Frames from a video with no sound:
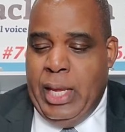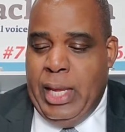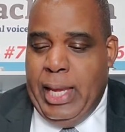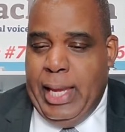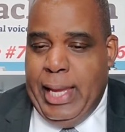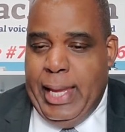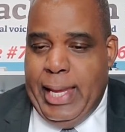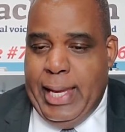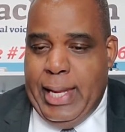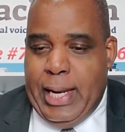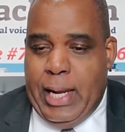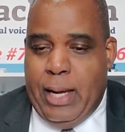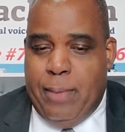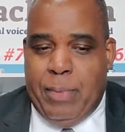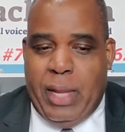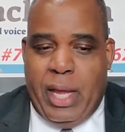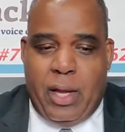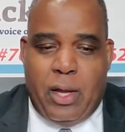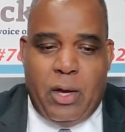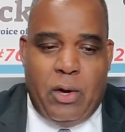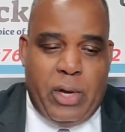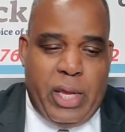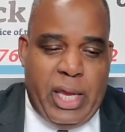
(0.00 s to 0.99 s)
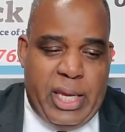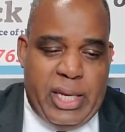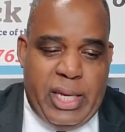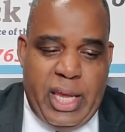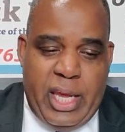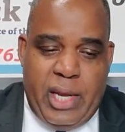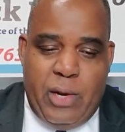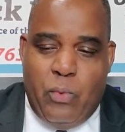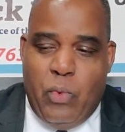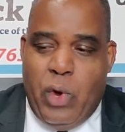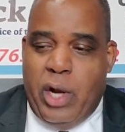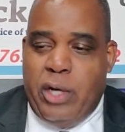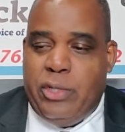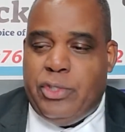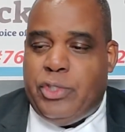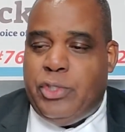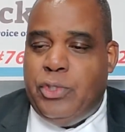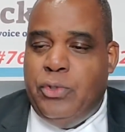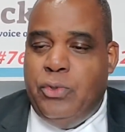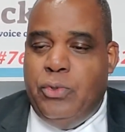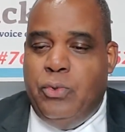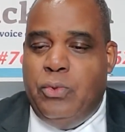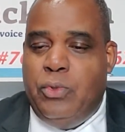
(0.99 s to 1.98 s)
And I'm like, okay, Danny, why don't
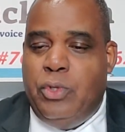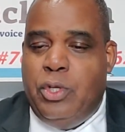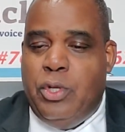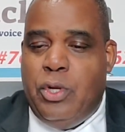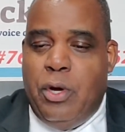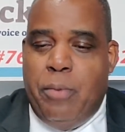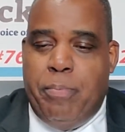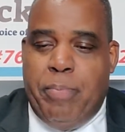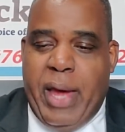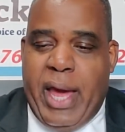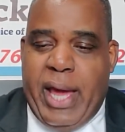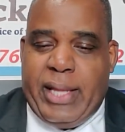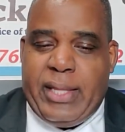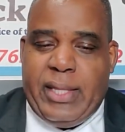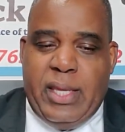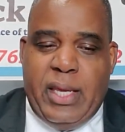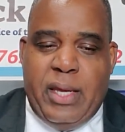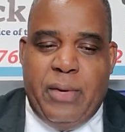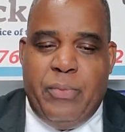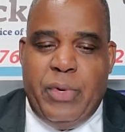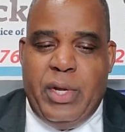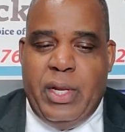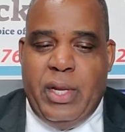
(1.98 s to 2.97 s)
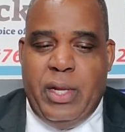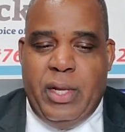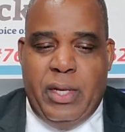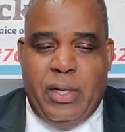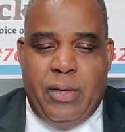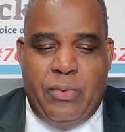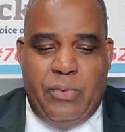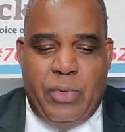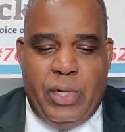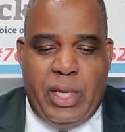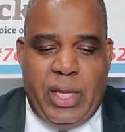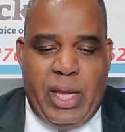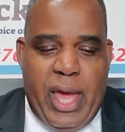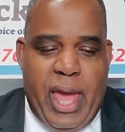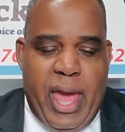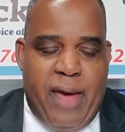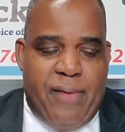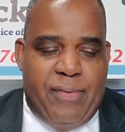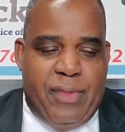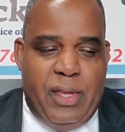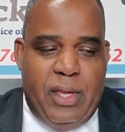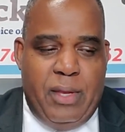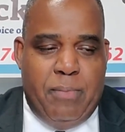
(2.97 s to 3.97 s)
you, back then we didn't really
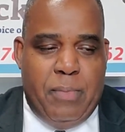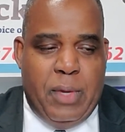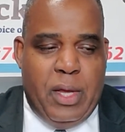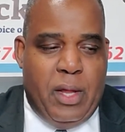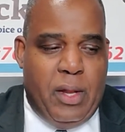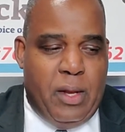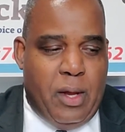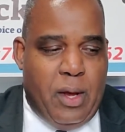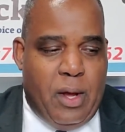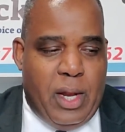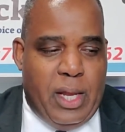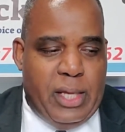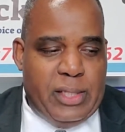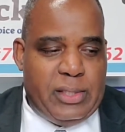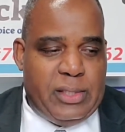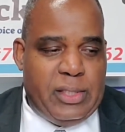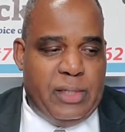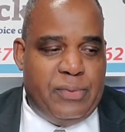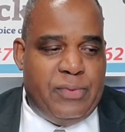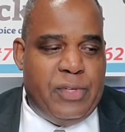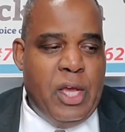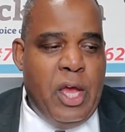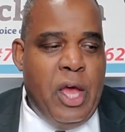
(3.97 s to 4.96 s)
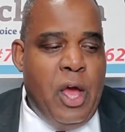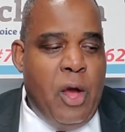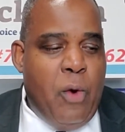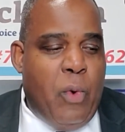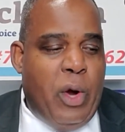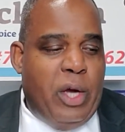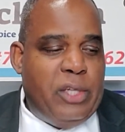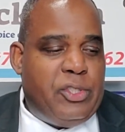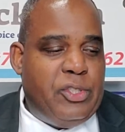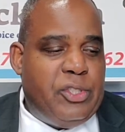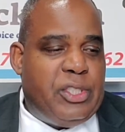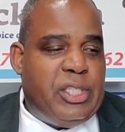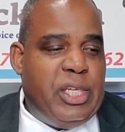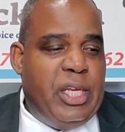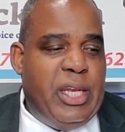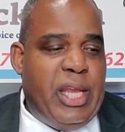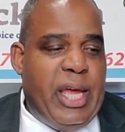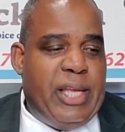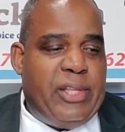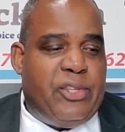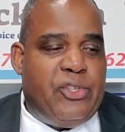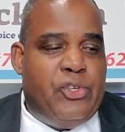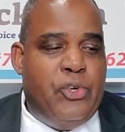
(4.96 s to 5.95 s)
have the email and all that stuff. Why don't you send
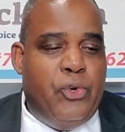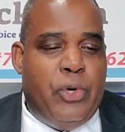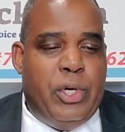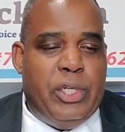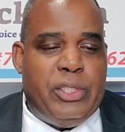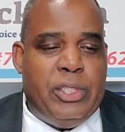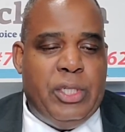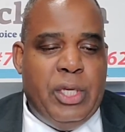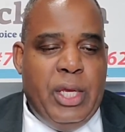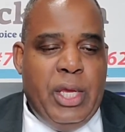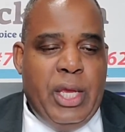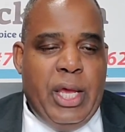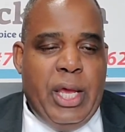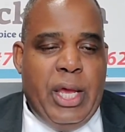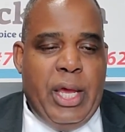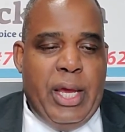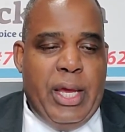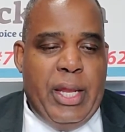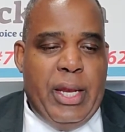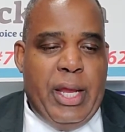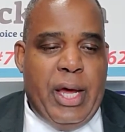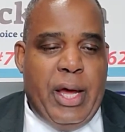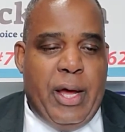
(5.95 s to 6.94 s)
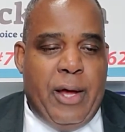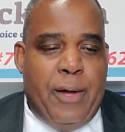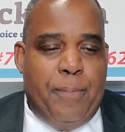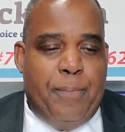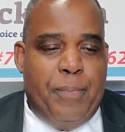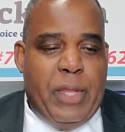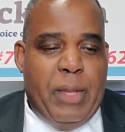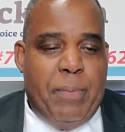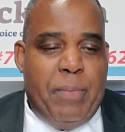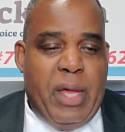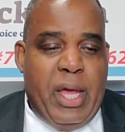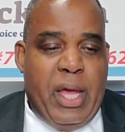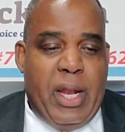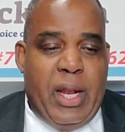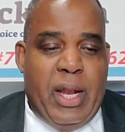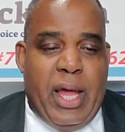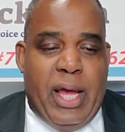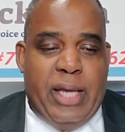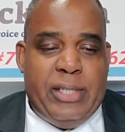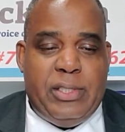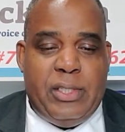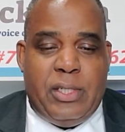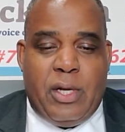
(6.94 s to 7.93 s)
that to us and let me
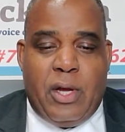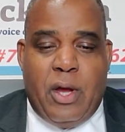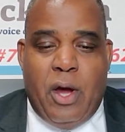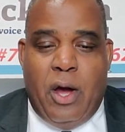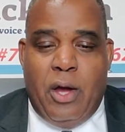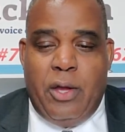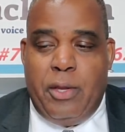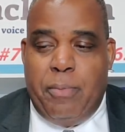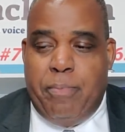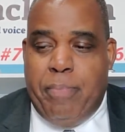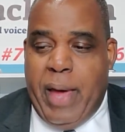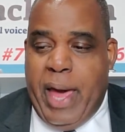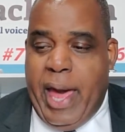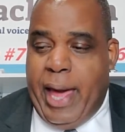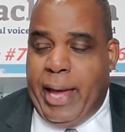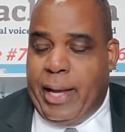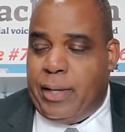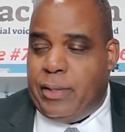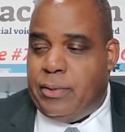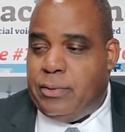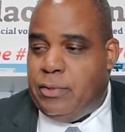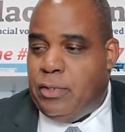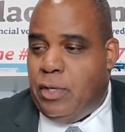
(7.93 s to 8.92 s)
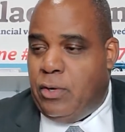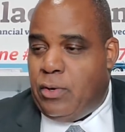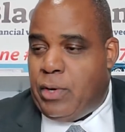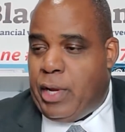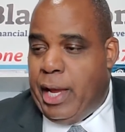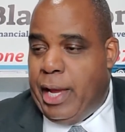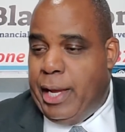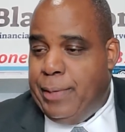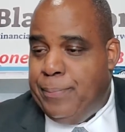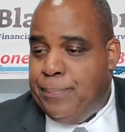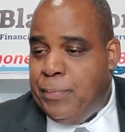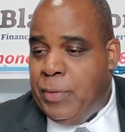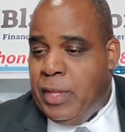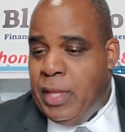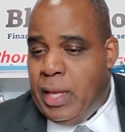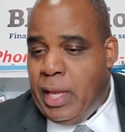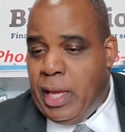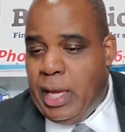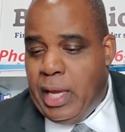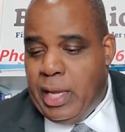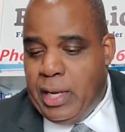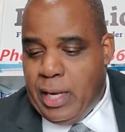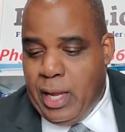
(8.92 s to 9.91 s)
analyze it and call you back, okay?
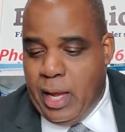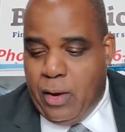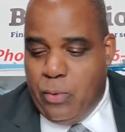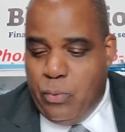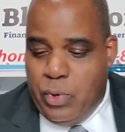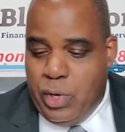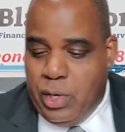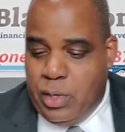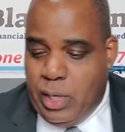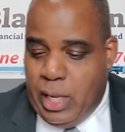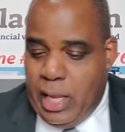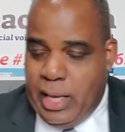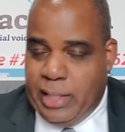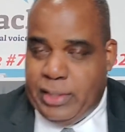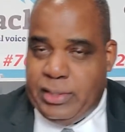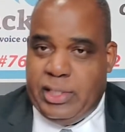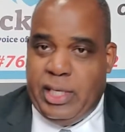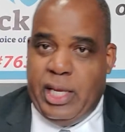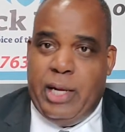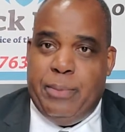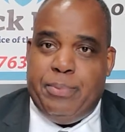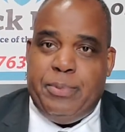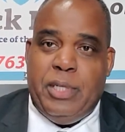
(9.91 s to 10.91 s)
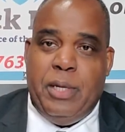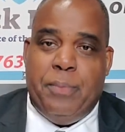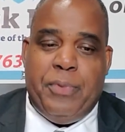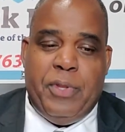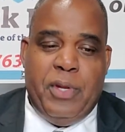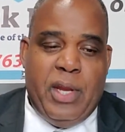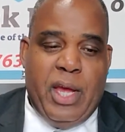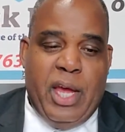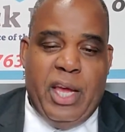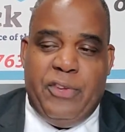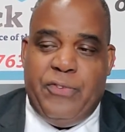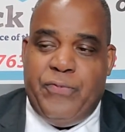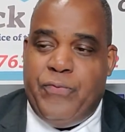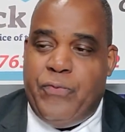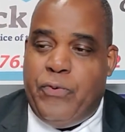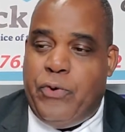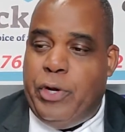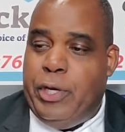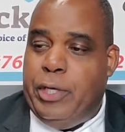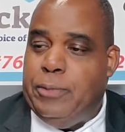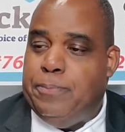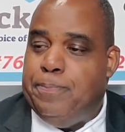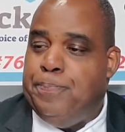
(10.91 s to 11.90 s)
And we'll set up something nice for
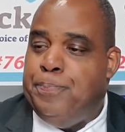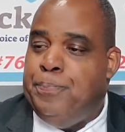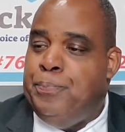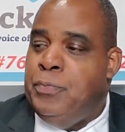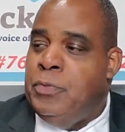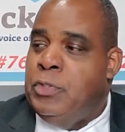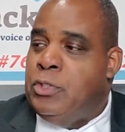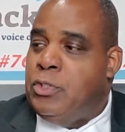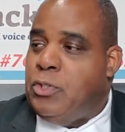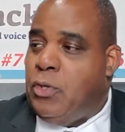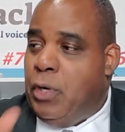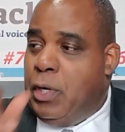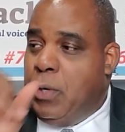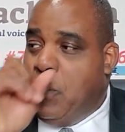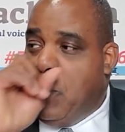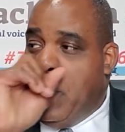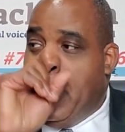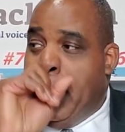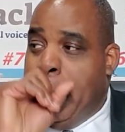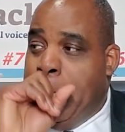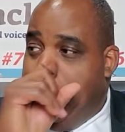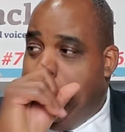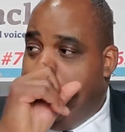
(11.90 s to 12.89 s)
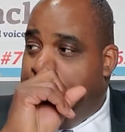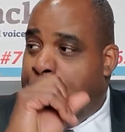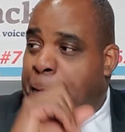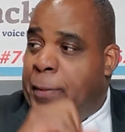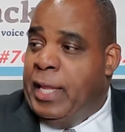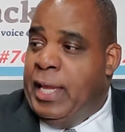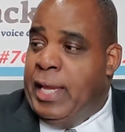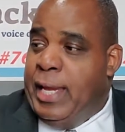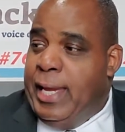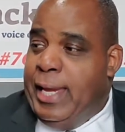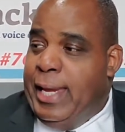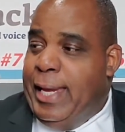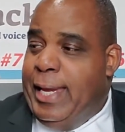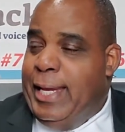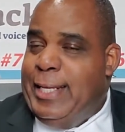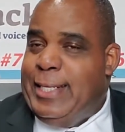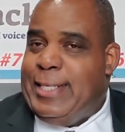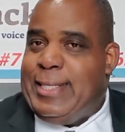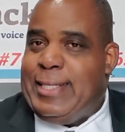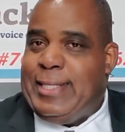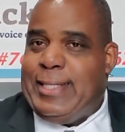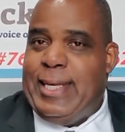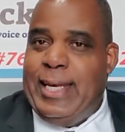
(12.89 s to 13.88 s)
you. So anyway, he
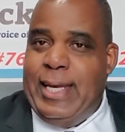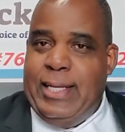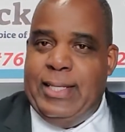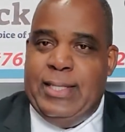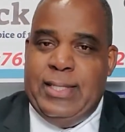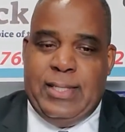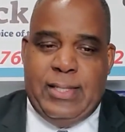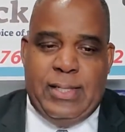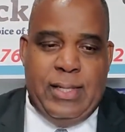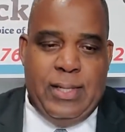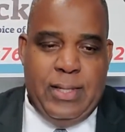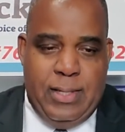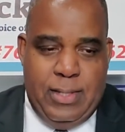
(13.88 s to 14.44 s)
sends